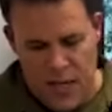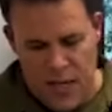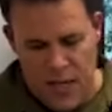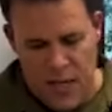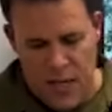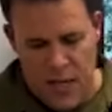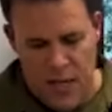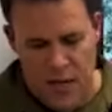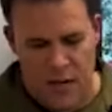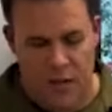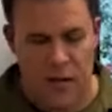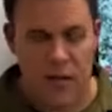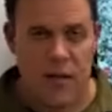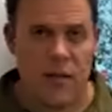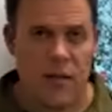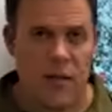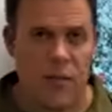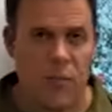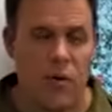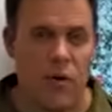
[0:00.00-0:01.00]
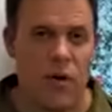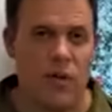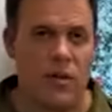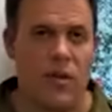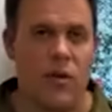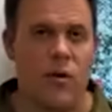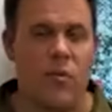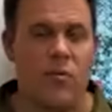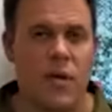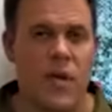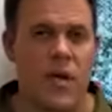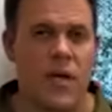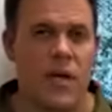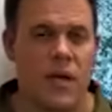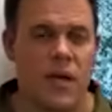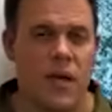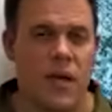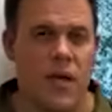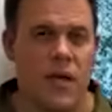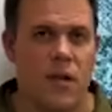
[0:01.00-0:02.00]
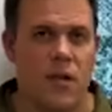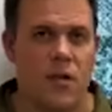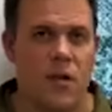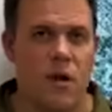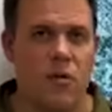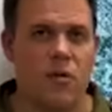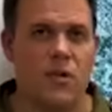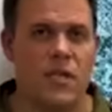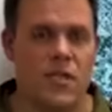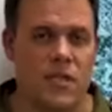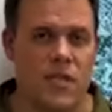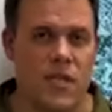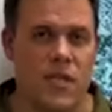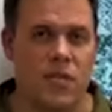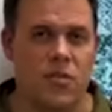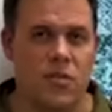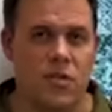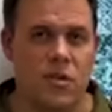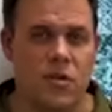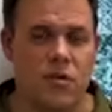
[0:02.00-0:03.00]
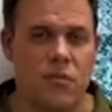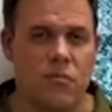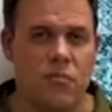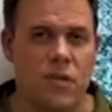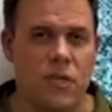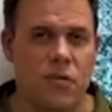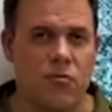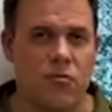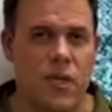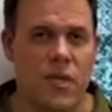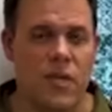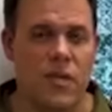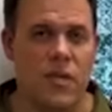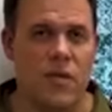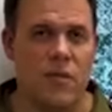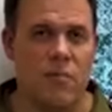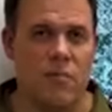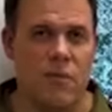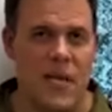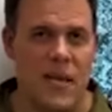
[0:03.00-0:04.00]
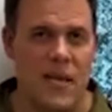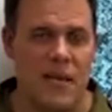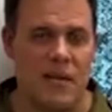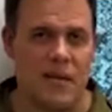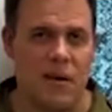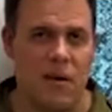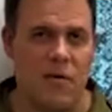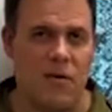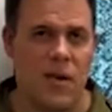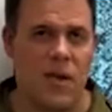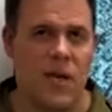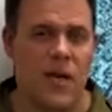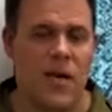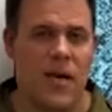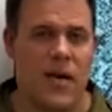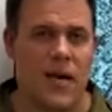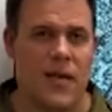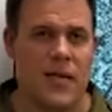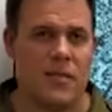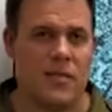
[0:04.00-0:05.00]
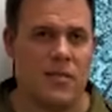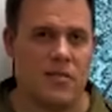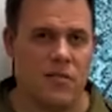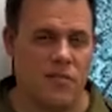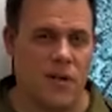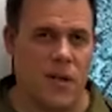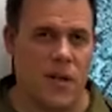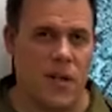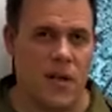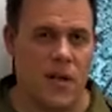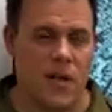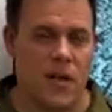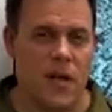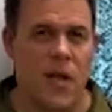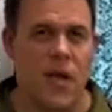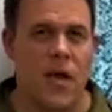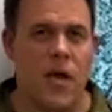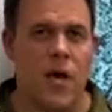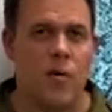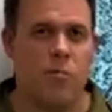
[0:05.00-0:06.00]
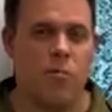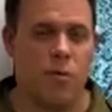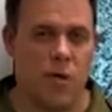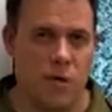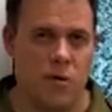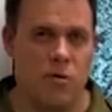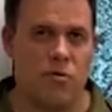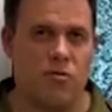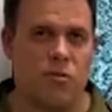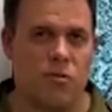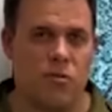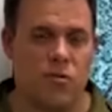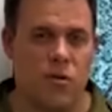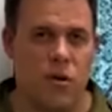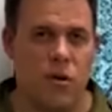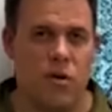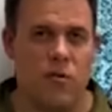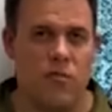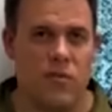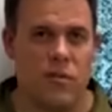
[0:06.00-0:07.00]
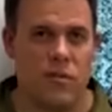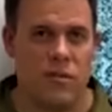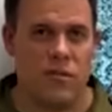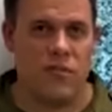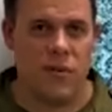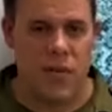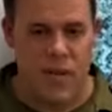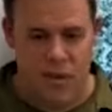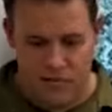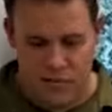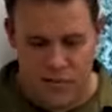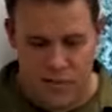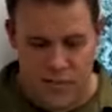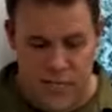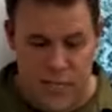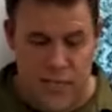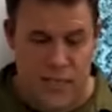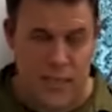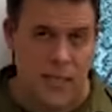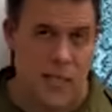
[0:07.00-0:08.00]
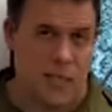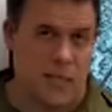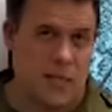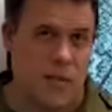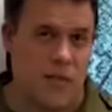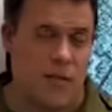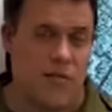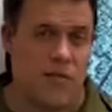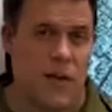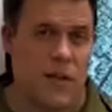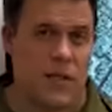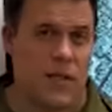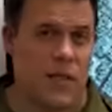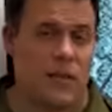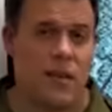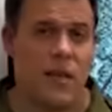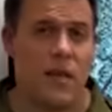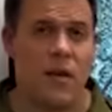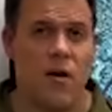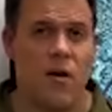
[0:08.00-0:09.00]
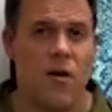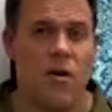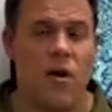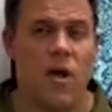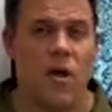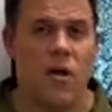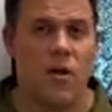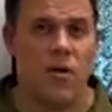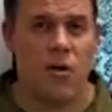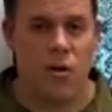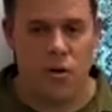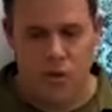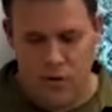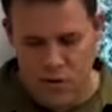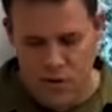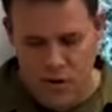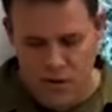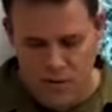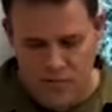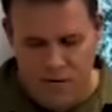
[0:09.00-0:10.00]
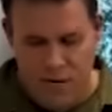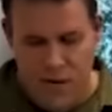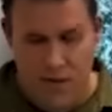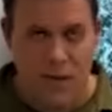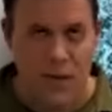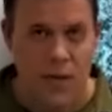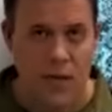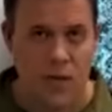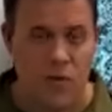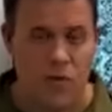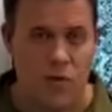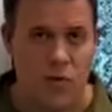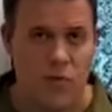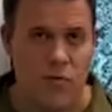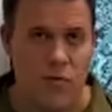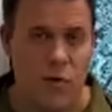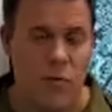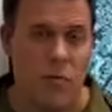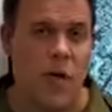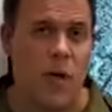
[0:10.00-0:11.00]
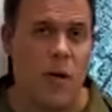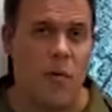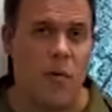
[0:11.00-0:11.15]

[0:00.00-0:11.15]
And the point here being, no distinction between military and civilian, abuse of civilian facilities, and the fact that they are not fighting in uniform.